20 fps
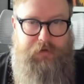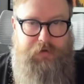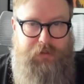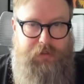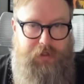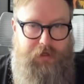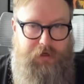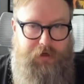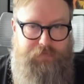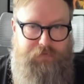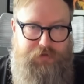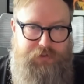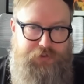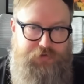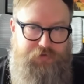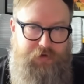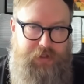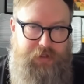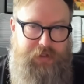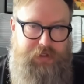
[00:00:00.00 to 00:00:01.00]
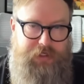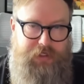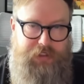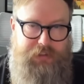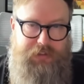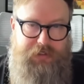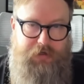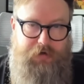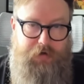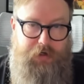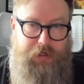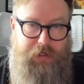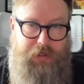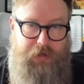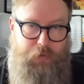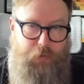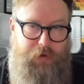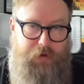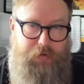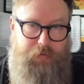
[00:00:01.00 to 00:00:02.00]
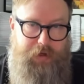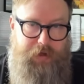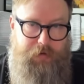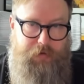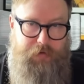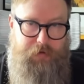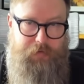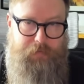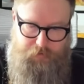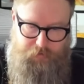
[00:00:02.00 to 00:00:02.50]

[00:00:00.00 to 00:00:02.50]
the line for strength, dexterity, and willpower.